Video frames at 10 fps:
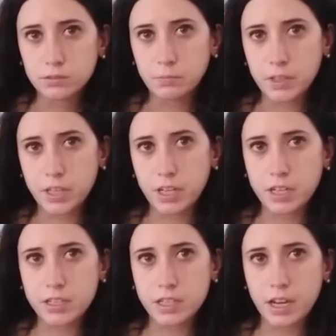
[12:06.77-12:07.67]
But then I
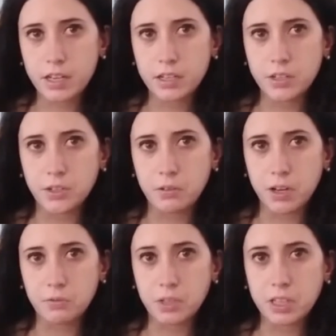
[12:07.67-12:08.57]
decided, I
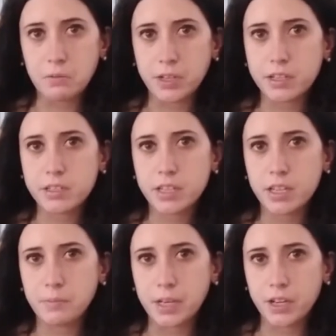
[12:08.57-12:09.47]
really wanted to see
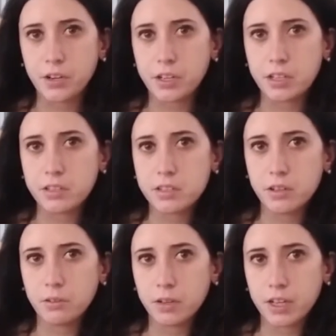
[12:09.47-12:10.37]
him and I couldn't.
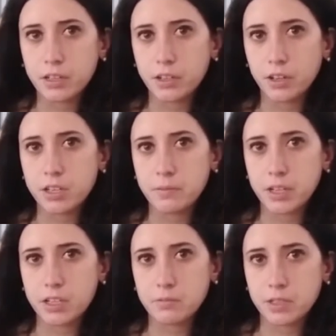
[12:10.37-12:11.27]
So I encouraged my
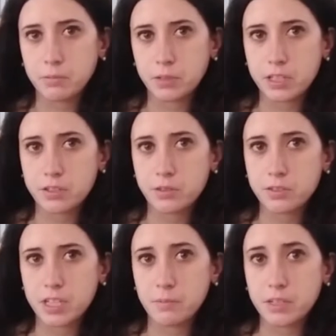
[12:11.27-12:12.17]
husband to please go
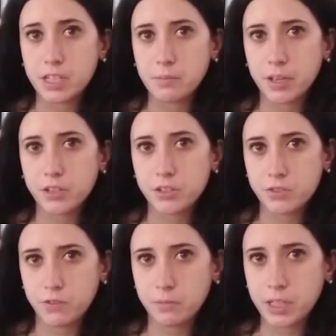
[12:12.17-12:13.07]
see him and take pictures
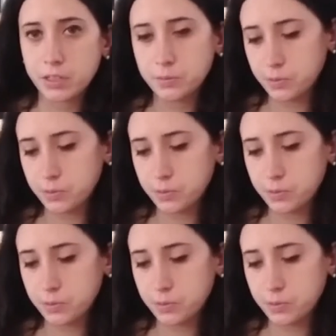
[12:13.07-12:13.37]
for me.